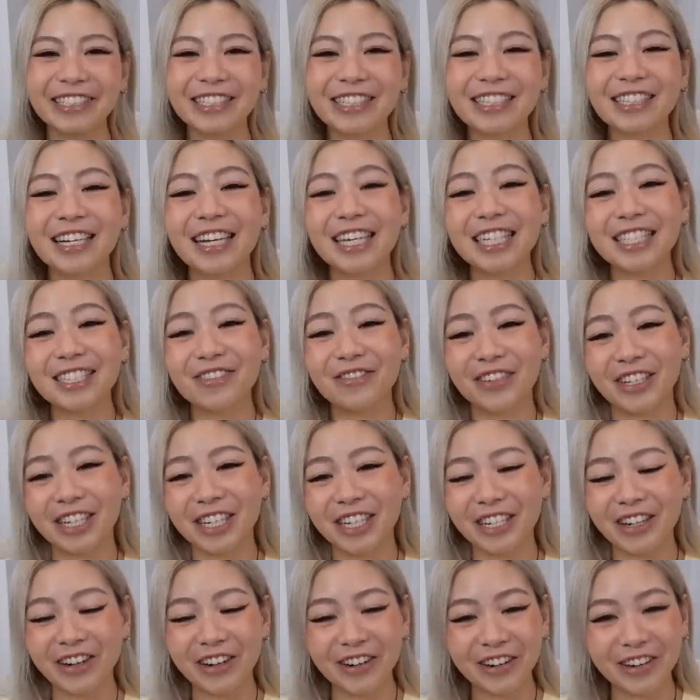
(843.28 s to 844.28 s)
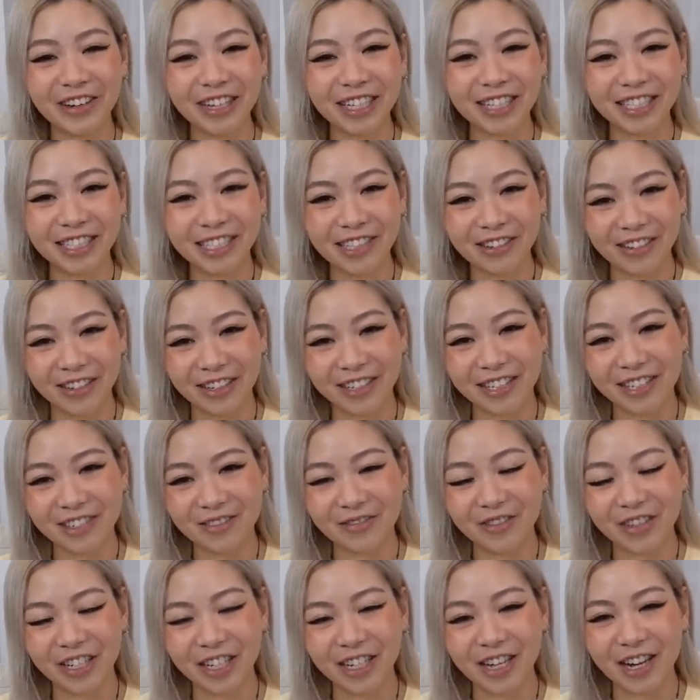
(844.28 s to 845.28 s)
Today's video is going to
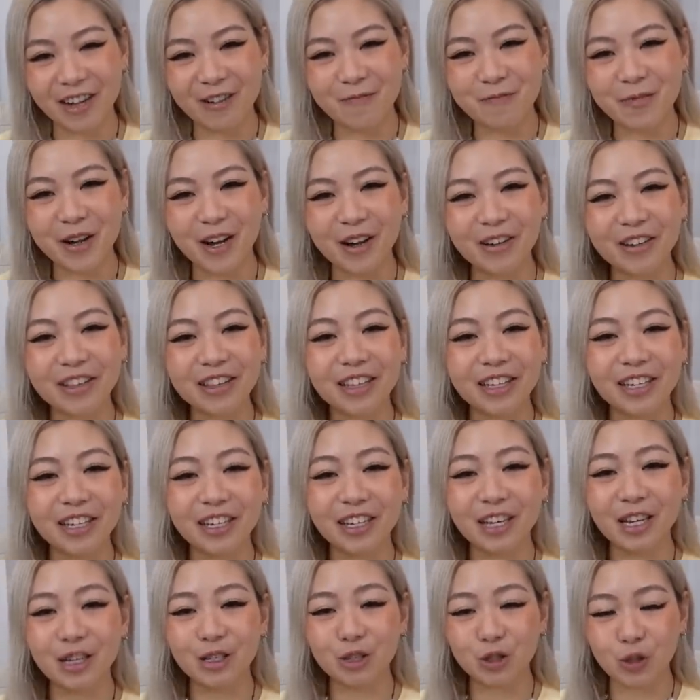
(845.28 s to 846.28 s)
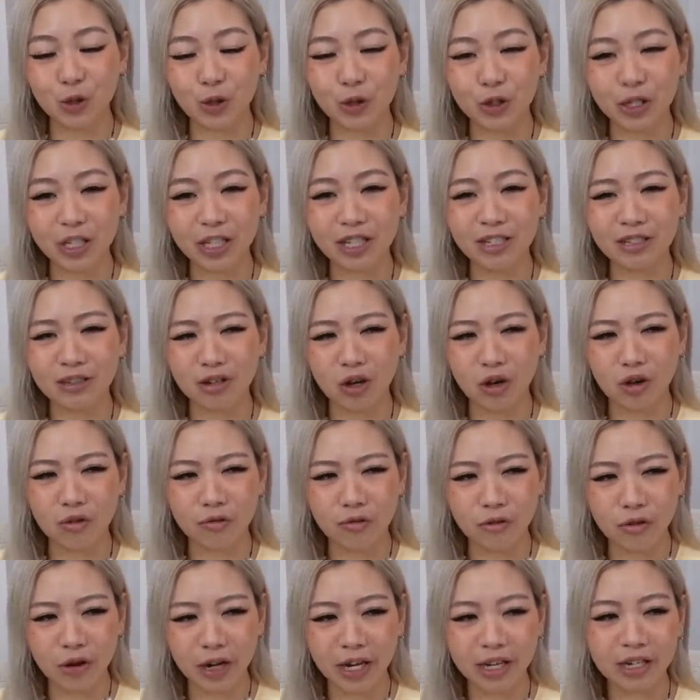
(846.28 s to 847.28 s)
be about the Jordan
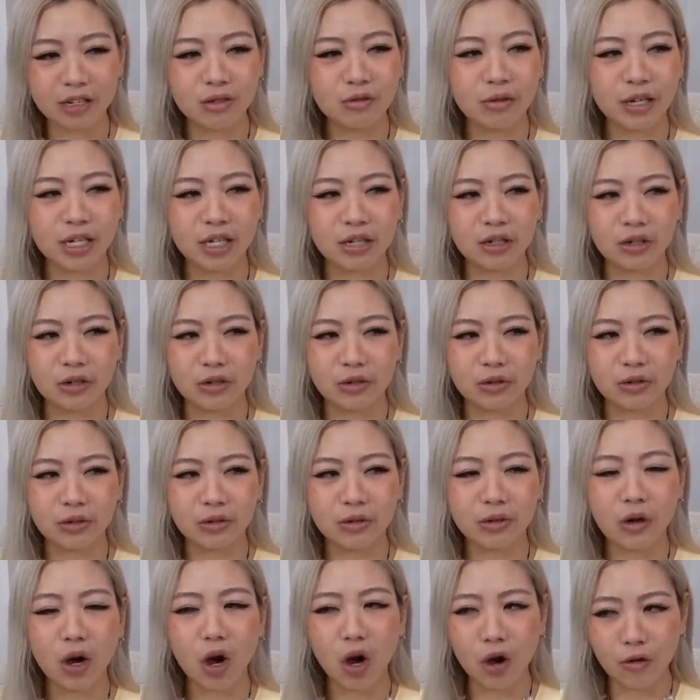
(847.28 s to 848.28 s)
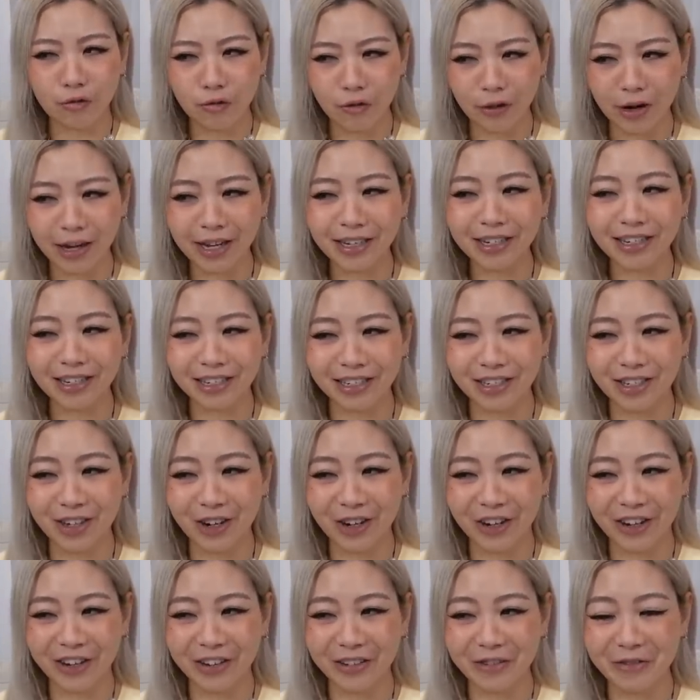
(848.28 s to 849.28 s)
off-white, wait, no, off-white
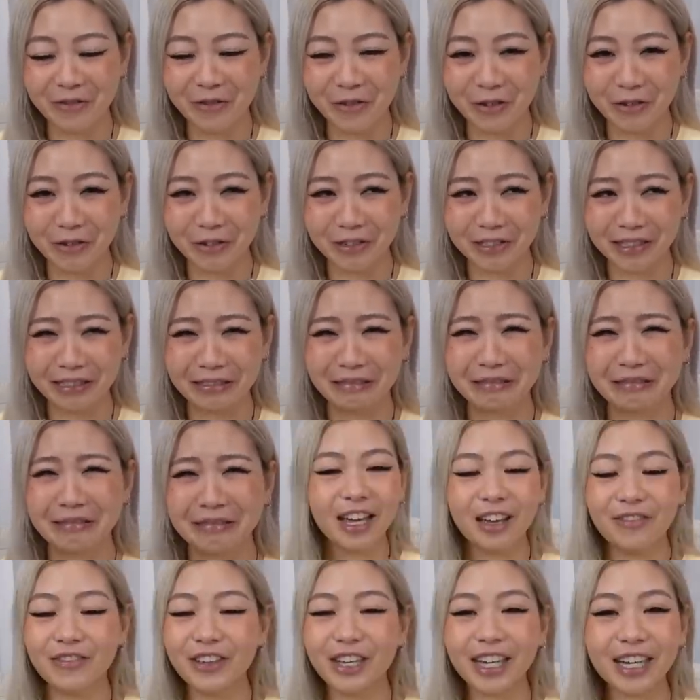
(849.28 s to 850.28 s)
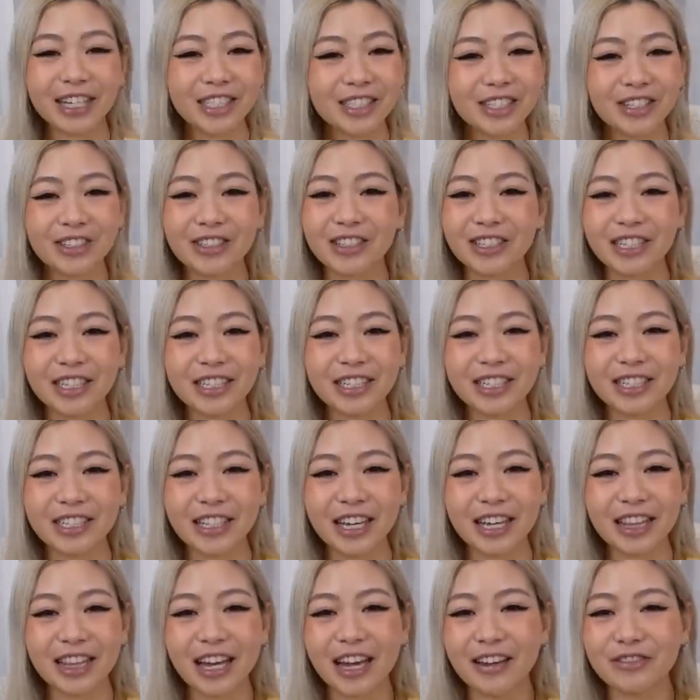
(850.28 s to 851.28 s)
Jordan 4s. If you guys tuned into
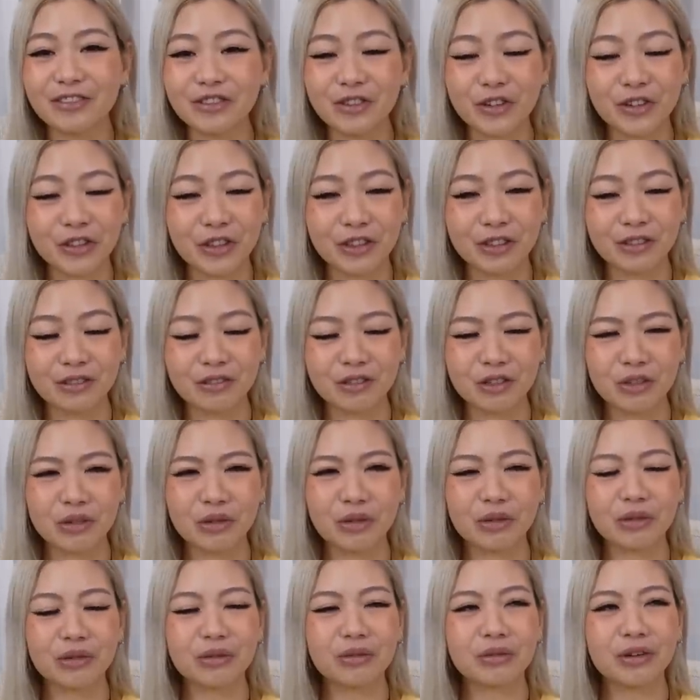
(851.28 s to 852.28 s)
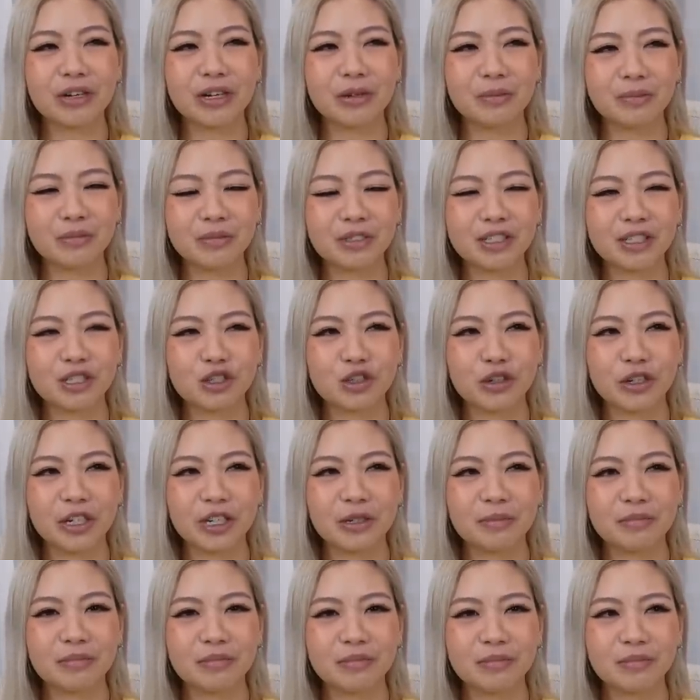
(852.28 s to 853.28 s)
that live
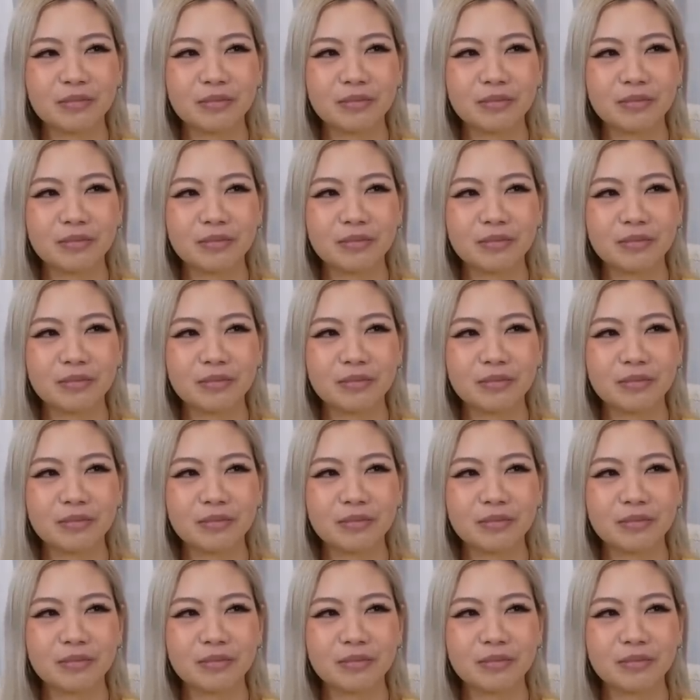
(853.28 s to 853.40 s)
stream,